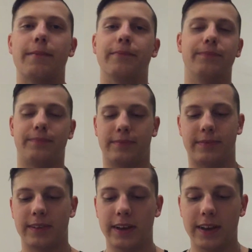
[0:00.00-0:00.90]
I'm
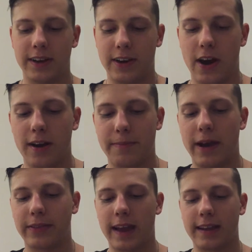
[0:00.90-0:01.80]
not
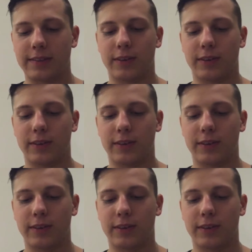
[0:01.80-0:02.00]
about that,